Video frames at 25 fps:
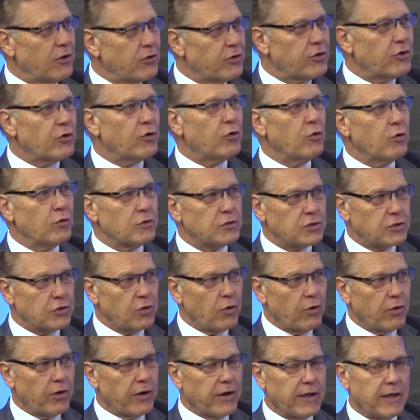your whole
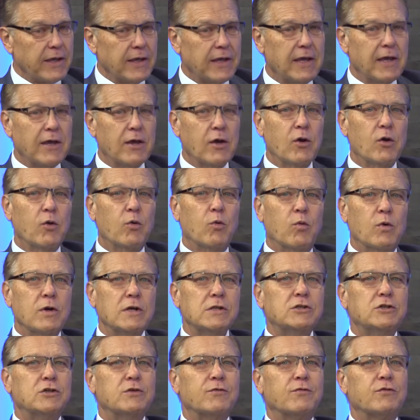story.
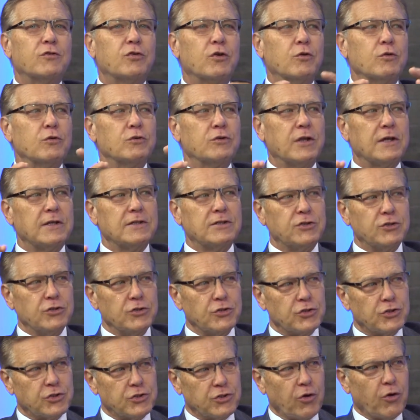Once you've told us
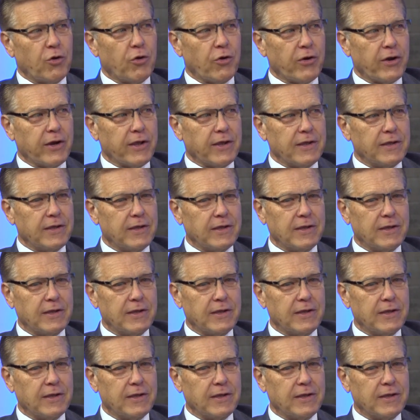your story,